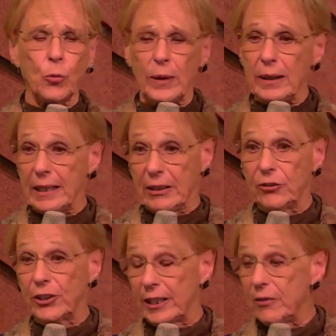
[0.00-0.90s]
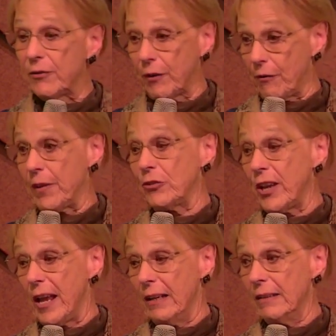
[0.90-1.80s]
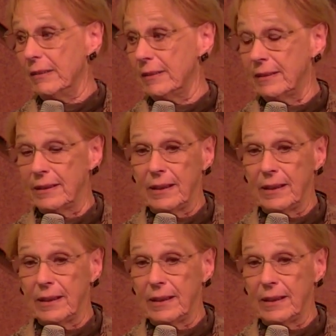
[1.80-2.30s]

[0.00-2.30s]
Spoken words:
willing to give of their talent.